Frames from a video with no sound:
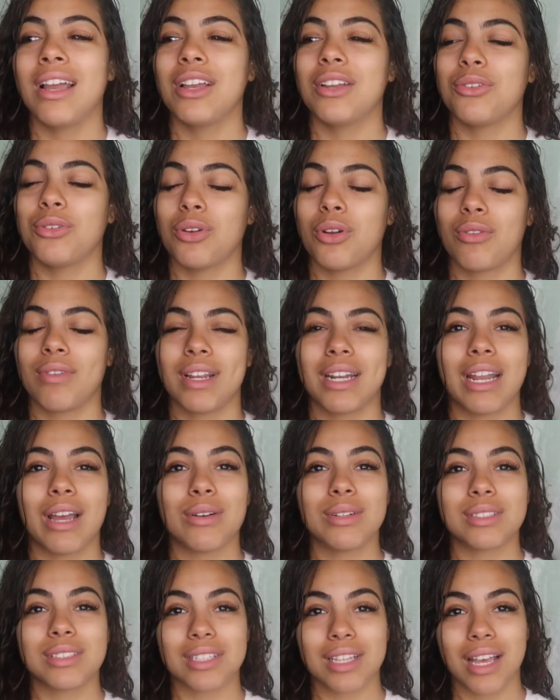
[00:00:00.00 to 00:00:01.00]
you know, right
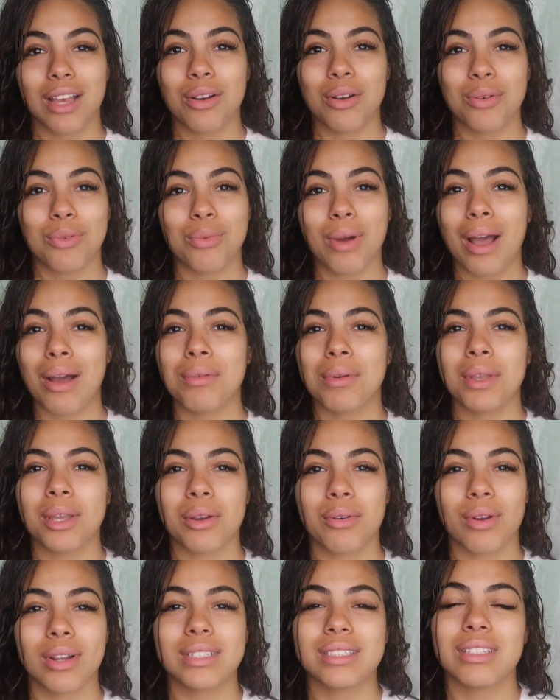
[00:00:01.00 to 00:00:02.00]
now it's why we
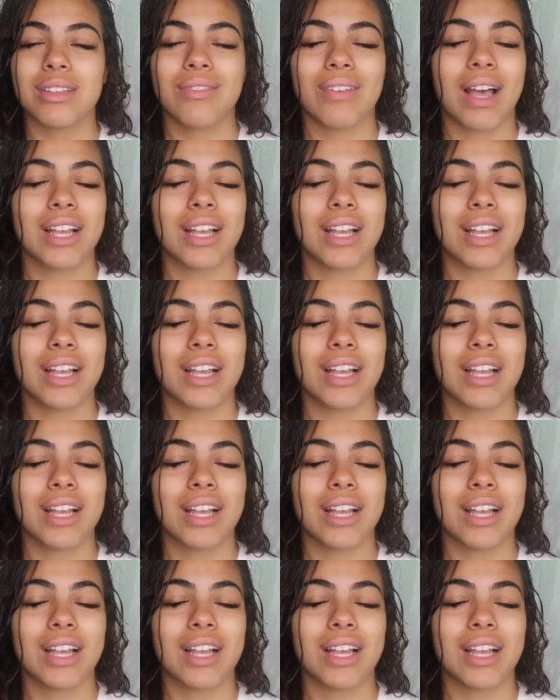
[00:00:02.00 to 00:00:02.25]
aggressive.